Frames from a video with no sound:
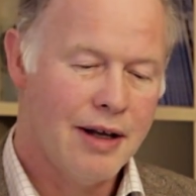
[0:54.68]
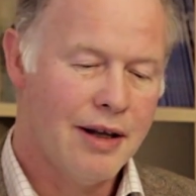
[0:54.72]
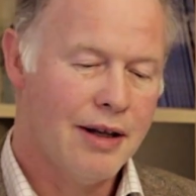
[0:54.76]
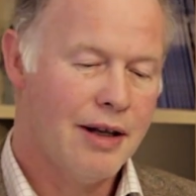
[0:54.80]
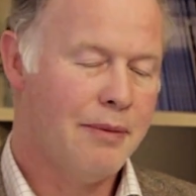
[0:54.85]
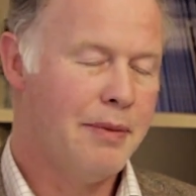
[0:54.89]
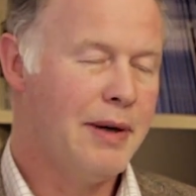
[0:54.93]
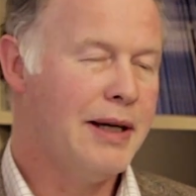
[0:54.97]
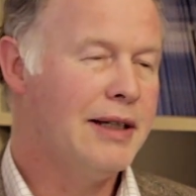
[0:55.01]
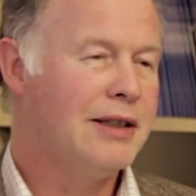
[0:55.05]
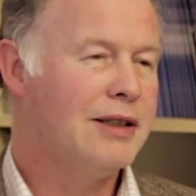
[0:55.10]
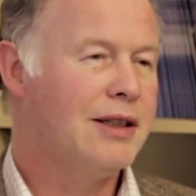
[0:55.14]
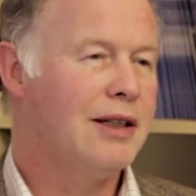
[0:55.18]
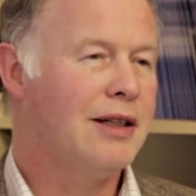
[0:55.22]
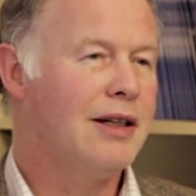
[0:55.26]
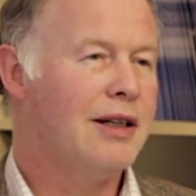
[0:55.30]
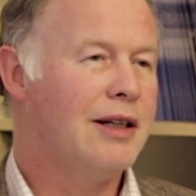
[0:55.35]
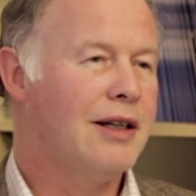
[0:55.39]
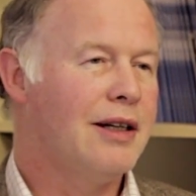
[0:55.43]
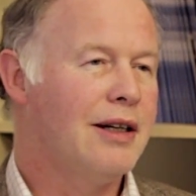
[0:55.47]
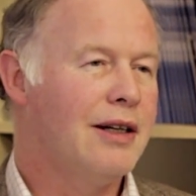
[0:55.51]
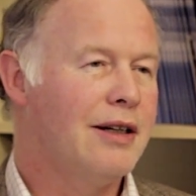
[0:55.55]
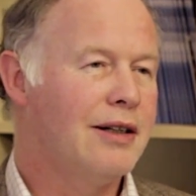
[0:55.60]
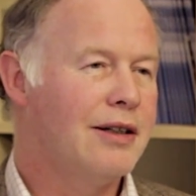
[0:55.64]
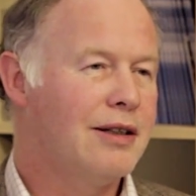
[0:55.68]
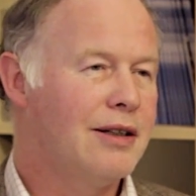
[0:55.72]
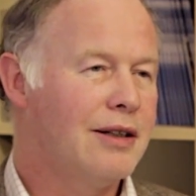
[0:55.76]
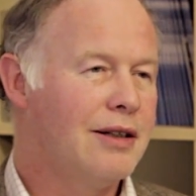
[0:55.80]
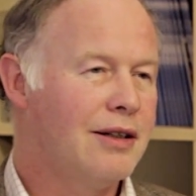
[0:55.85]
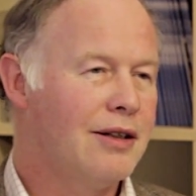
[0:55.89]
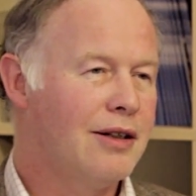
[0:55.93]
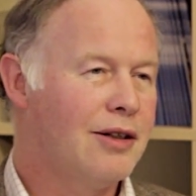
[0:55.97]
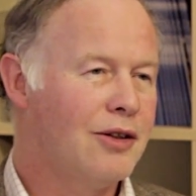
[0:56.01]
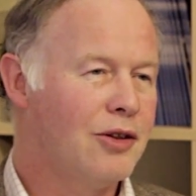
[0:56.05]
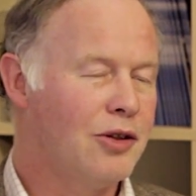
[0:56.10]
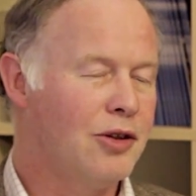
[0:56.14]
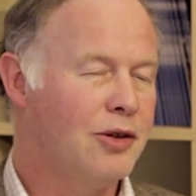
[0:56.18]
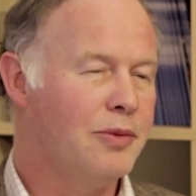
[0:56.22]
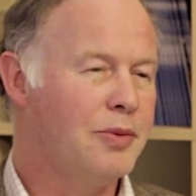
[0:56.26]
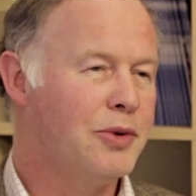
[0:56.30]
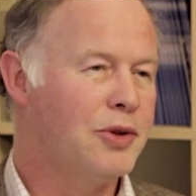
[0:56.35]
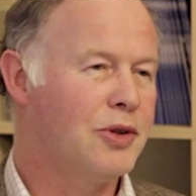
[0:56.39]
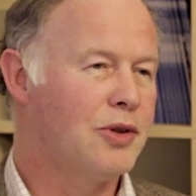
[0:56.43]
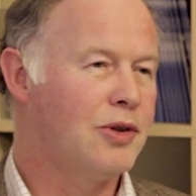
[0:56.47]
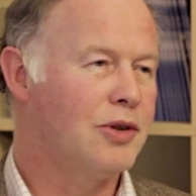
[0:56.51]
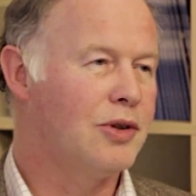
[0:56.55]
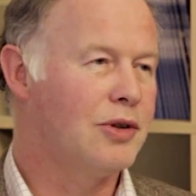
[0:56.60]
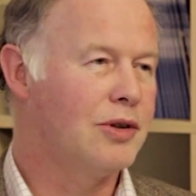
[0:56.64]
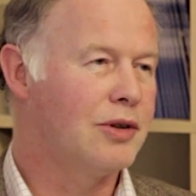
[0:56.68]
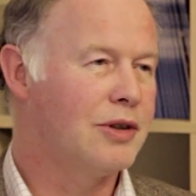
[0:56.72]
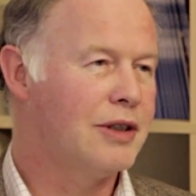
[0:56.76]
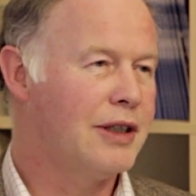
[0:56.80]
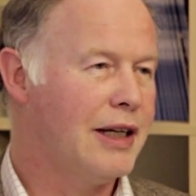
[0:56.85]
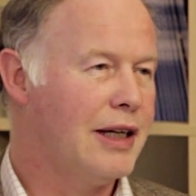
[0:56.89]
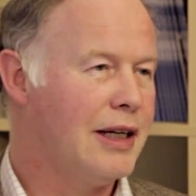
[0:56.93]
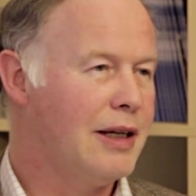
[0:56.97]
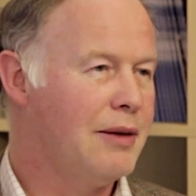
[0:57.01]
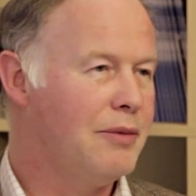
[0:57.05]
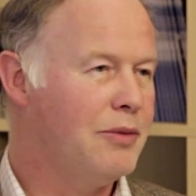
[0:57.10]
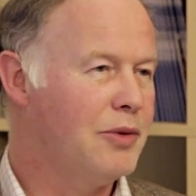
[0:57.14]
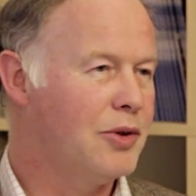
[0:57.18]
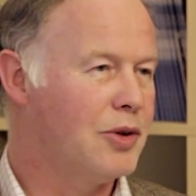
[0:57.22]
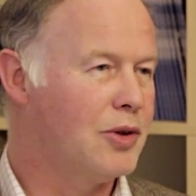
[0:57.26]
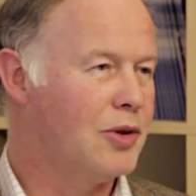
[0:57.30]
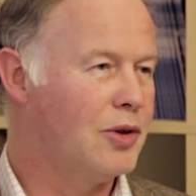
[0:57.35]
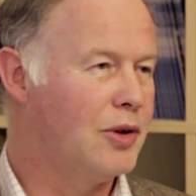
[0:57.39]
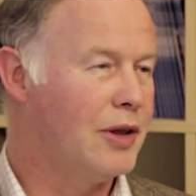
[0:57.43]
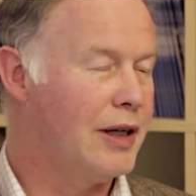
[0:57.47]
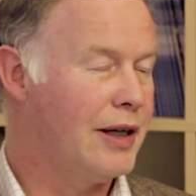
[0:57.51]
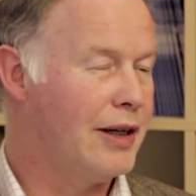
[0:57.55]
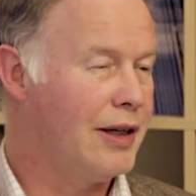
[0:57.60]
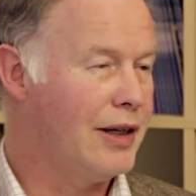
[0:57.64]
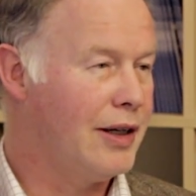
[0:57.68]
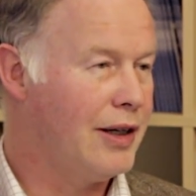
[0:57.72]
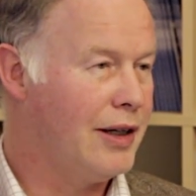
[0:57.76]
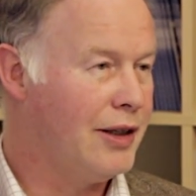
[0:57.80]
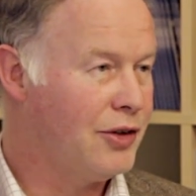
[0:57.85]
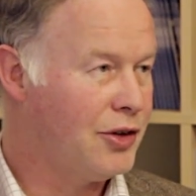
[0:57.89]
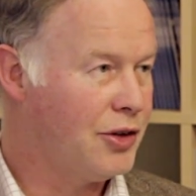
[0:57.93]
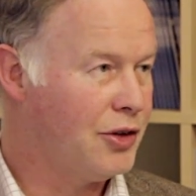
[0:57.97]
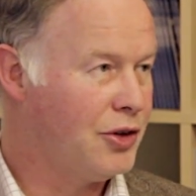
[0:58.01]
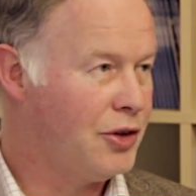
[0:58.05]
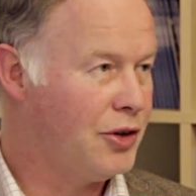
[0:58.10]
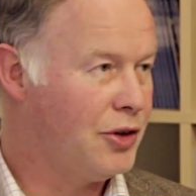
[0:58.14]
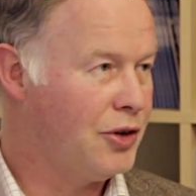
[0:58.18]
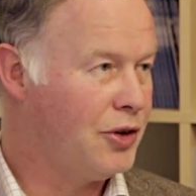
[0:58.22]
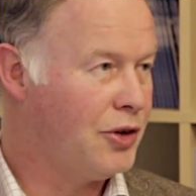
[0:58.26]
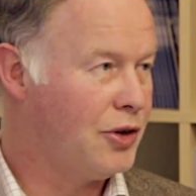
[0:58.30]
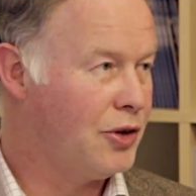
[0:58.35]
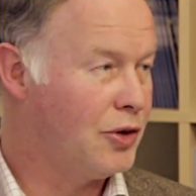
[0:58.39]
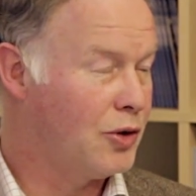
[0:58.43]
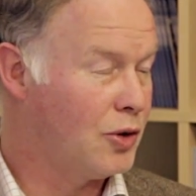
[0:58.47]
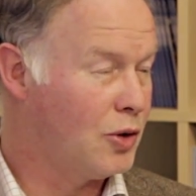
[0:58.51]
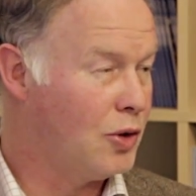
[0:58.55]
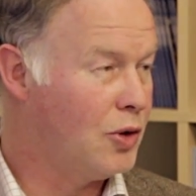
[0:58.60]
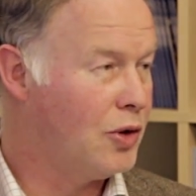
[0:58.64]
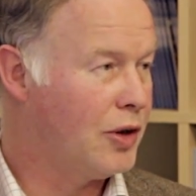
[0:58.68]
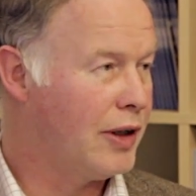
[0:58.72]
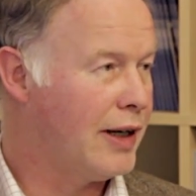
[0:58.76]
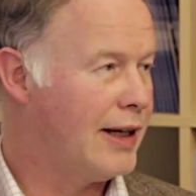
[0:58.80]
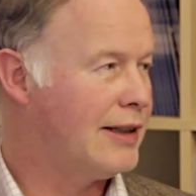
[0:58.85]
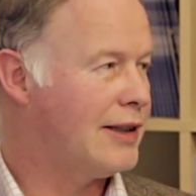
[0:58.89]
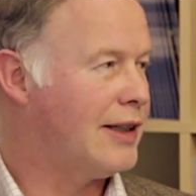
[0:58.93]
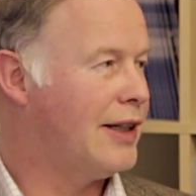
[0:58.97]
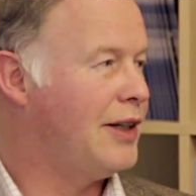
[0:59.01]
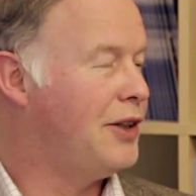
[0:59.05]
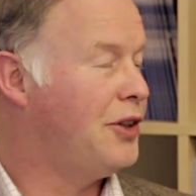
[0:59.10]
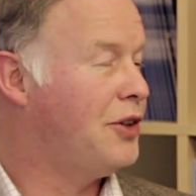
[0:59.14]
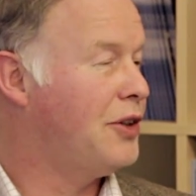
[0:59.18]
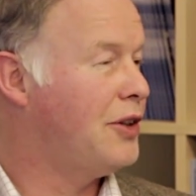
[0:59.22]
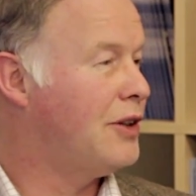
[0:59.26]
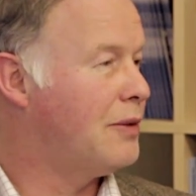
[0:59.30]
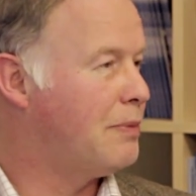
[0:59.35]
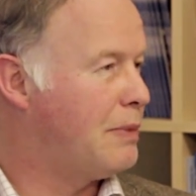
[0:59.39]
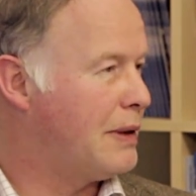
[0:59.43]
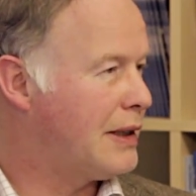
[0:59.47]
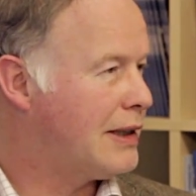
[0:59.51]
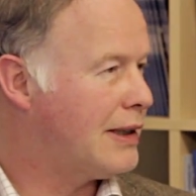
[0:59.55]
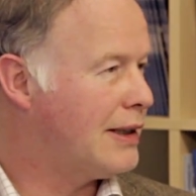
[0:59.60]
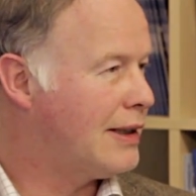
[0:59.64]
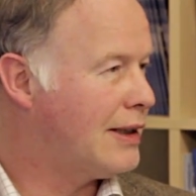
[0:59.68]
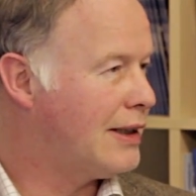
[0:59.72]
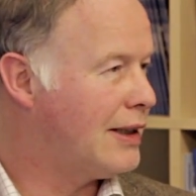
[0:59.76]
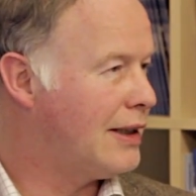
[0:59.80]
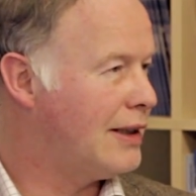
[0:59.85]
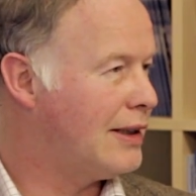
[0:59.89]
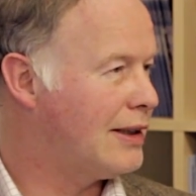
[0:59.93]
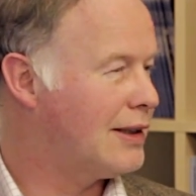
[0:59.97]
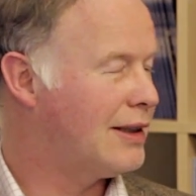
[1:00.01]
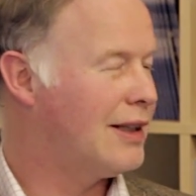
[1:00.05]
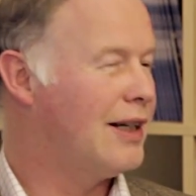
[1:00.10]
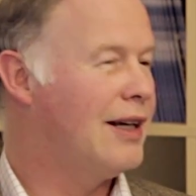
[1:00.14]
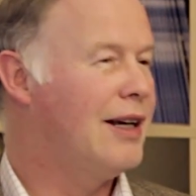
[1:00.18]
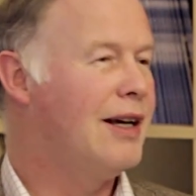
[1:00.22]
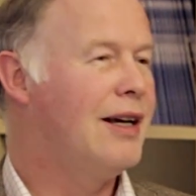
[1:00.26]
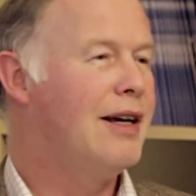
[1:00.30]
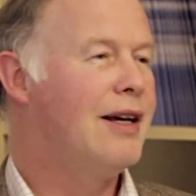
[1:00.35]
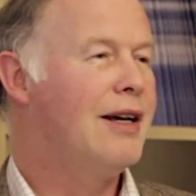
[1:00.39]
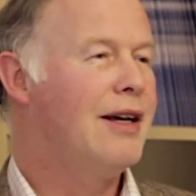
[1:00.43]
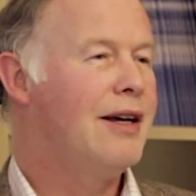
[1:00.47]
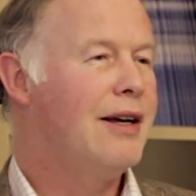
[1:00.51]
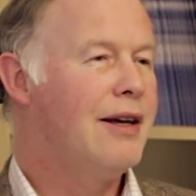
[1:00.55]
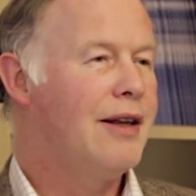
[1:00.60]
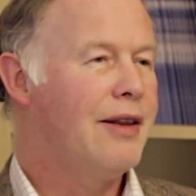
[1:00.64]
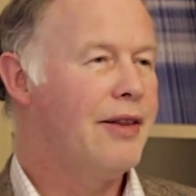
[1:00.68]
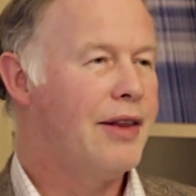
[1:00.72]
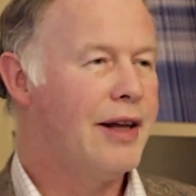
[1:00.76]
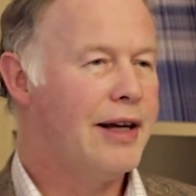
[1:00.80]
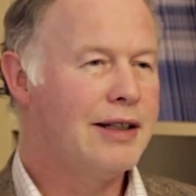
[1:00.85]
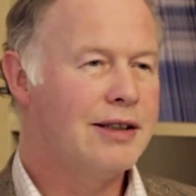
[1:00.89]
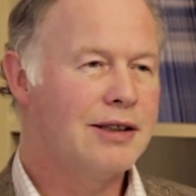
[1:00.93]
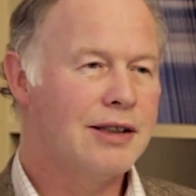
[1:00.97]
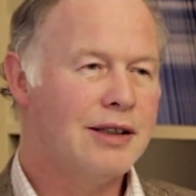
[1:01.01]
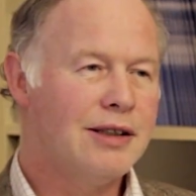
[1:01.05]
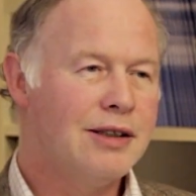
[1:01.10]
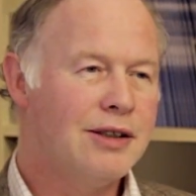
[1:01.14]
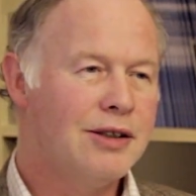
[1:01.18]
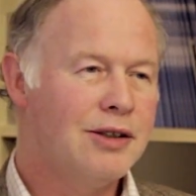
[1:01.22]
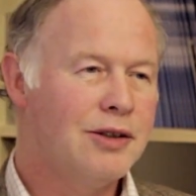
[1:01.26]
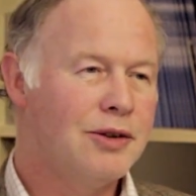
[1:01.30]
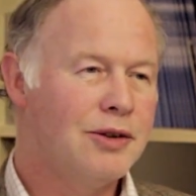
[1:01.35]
but basically groups or teams or institutions or organizations, businesses, they exist